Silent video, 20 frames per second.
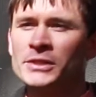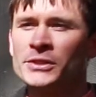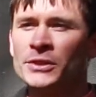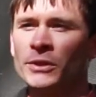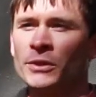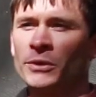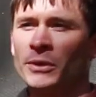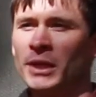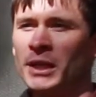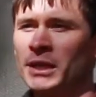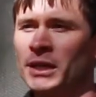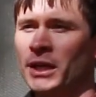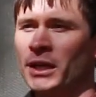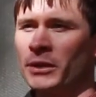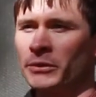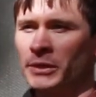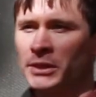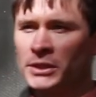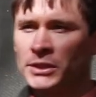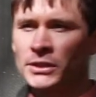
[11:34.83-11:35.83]
So in
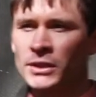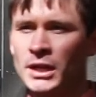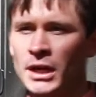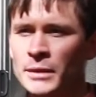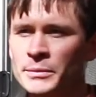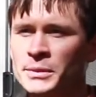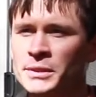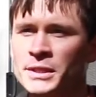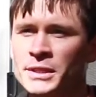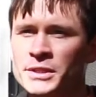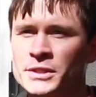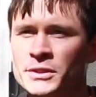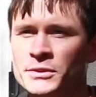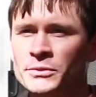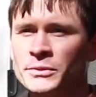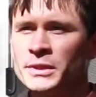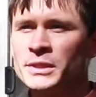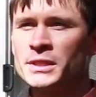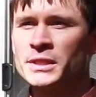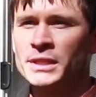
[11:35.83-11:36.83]
our original
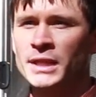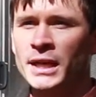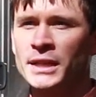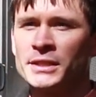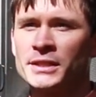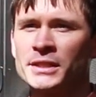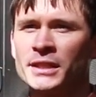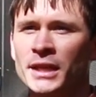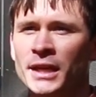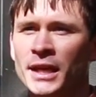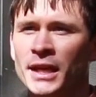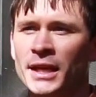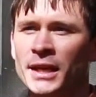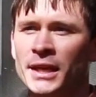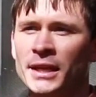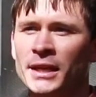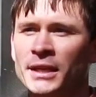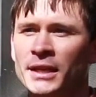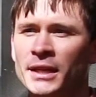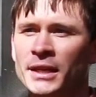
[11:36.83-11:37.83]
competition, we set
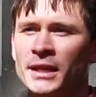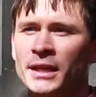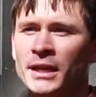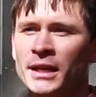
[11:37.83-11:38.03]
a